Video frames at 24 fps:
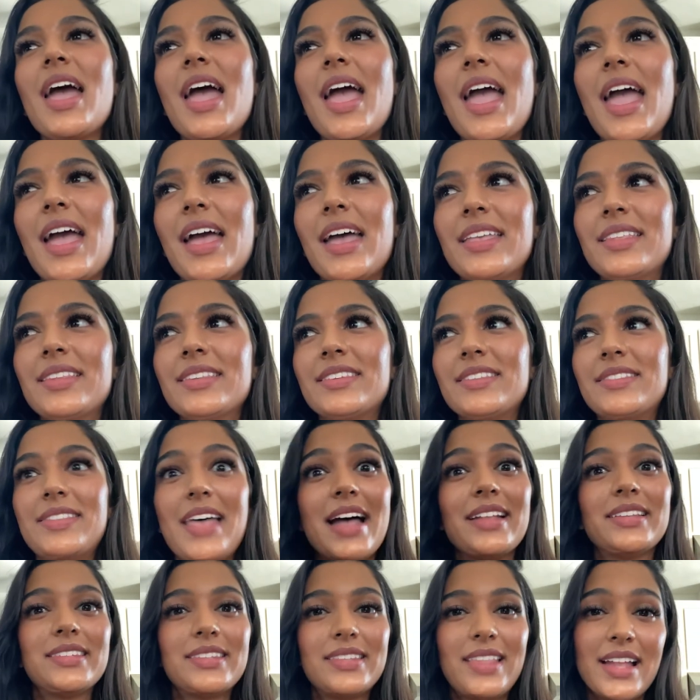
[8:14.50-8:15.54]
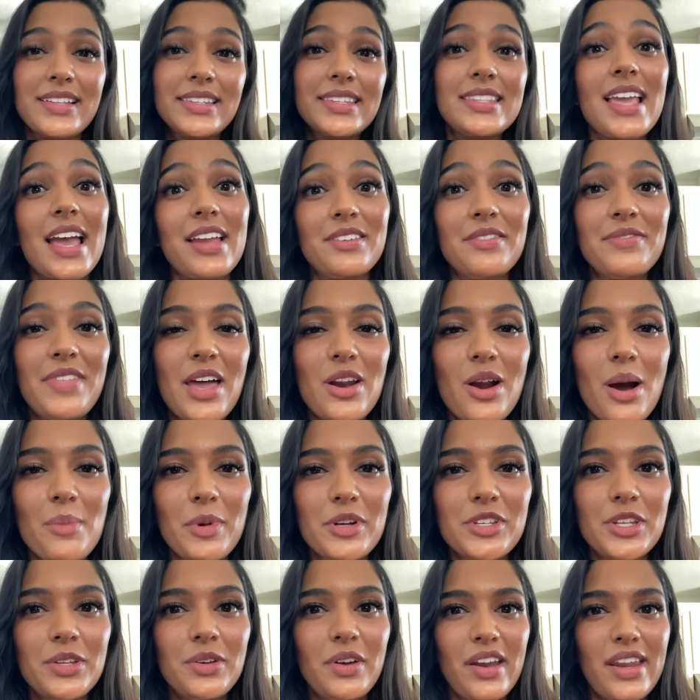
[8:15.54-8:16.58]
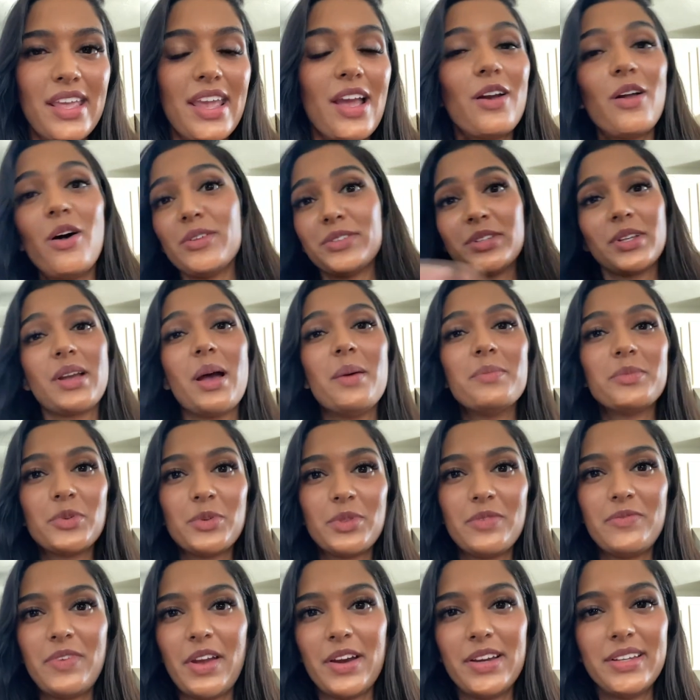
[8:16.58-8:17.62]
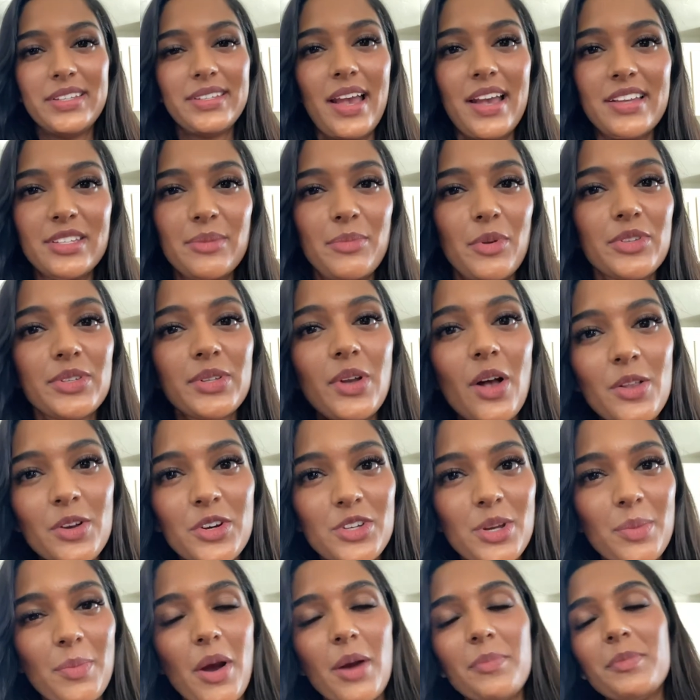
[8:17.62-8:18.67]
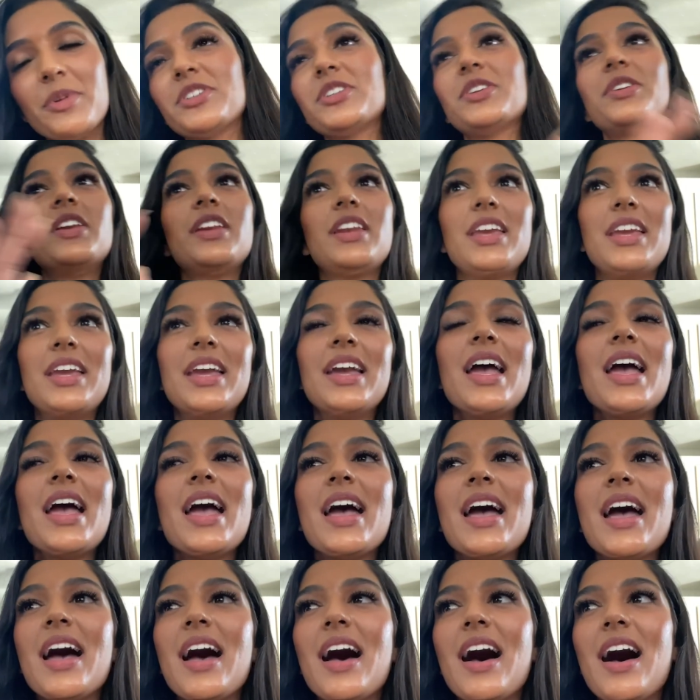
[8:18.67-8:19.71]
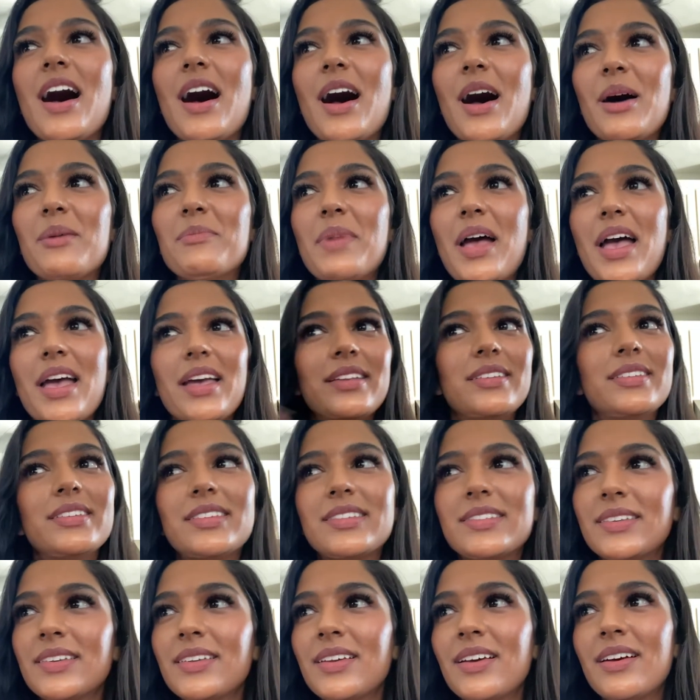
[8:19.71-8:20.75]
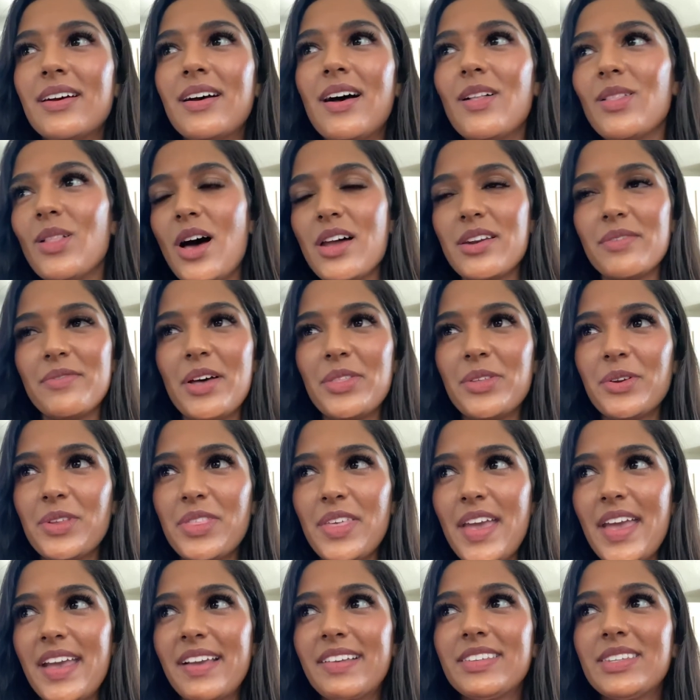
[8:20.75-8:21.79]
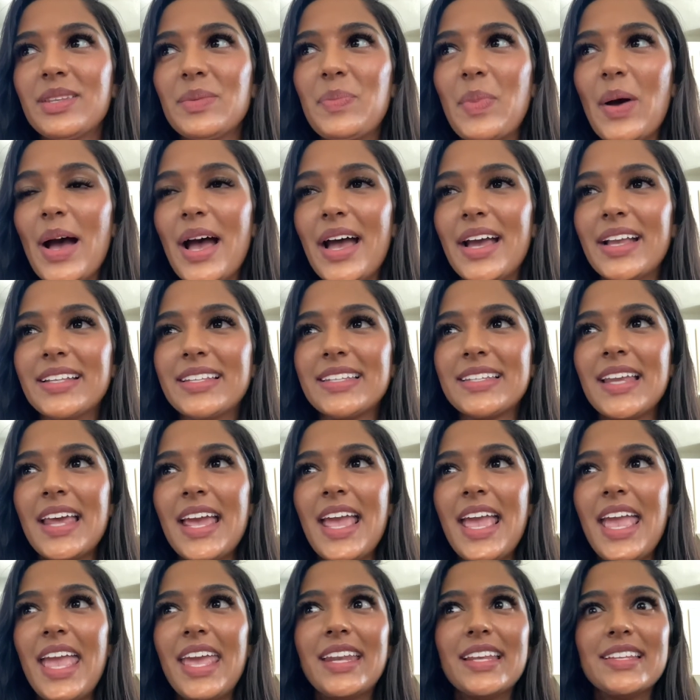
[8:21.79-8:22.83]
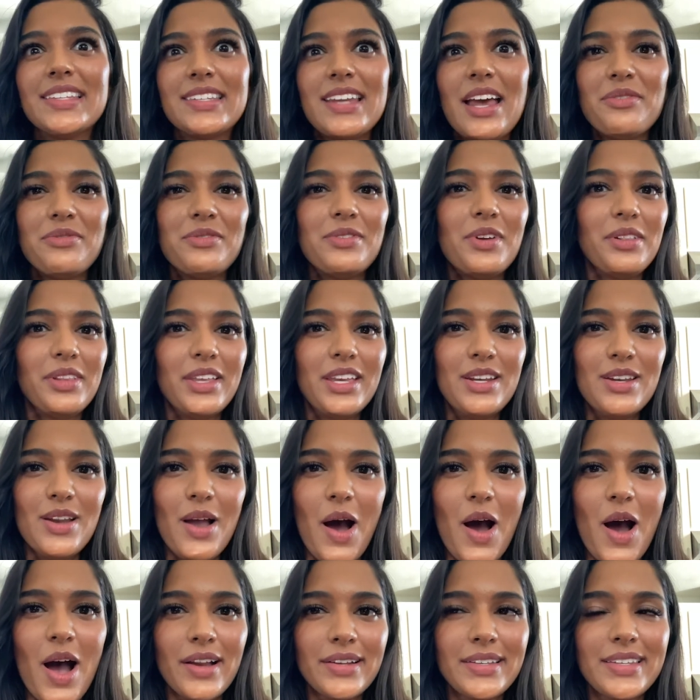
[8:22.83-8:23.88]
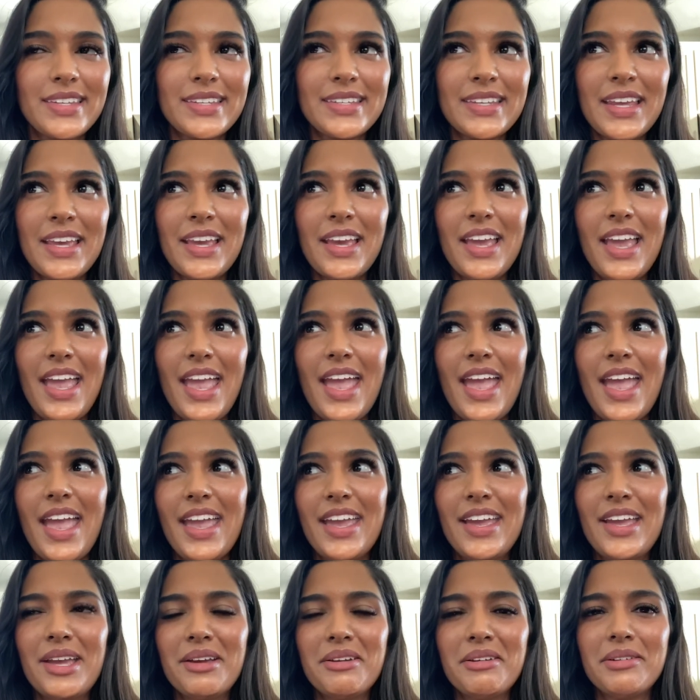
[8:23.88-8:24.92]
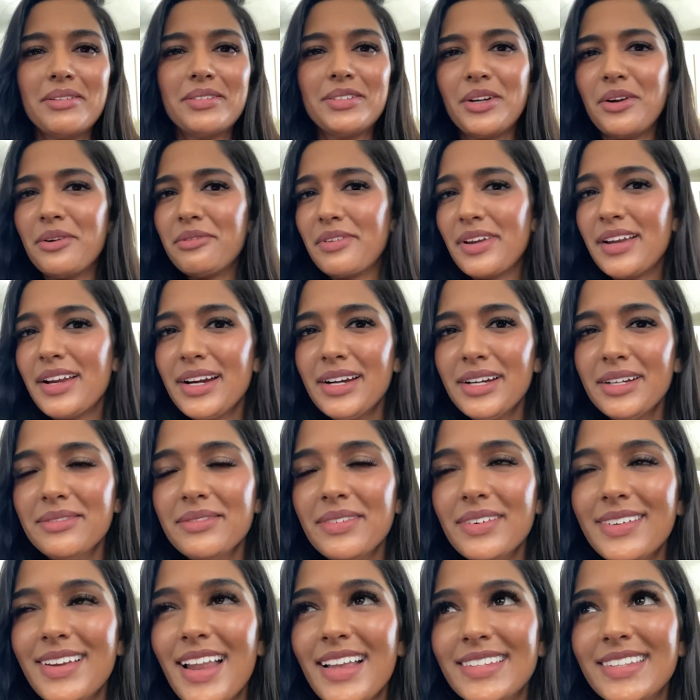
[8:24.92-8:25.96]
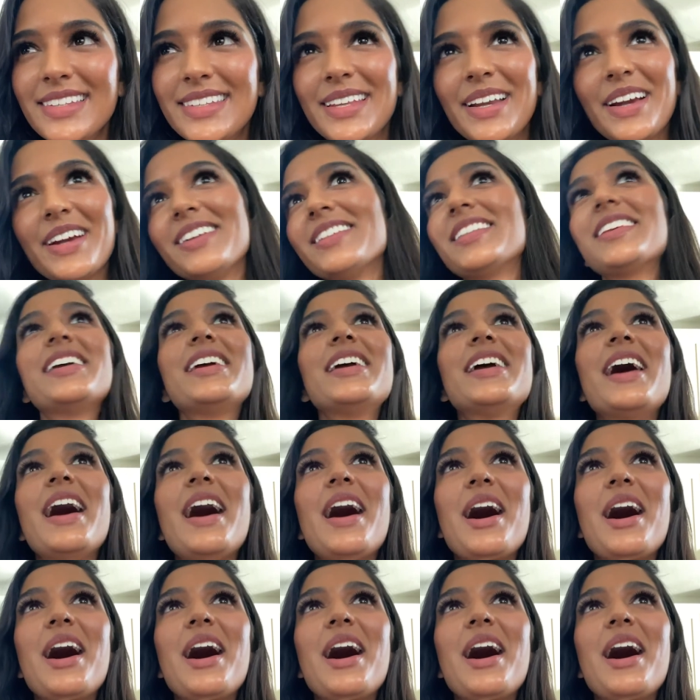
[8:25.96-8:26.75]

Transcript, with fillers: and that's that's the end of that opportunity. It also comes with a very sizable scholarship opportunity um, and a lot of other things, but it is definitely not a career necessarily.